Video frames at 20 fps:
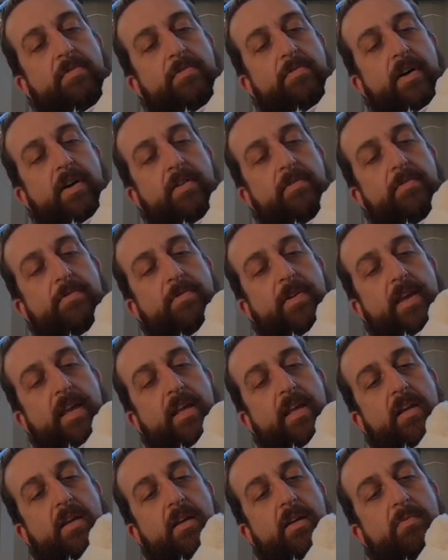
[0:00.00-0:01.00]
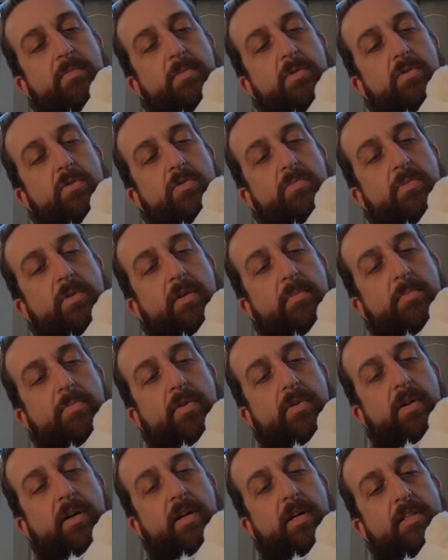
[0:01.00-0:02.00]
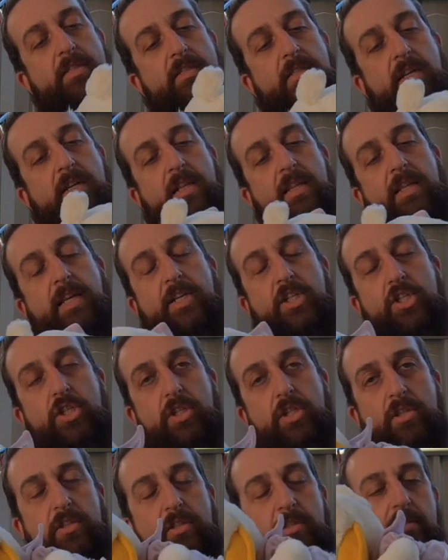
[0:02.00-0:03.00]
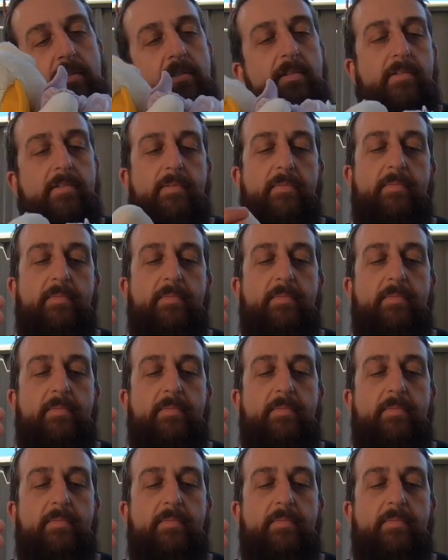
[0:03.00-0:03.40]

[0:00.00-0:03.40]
Fun Fan Amusement Prize Collections.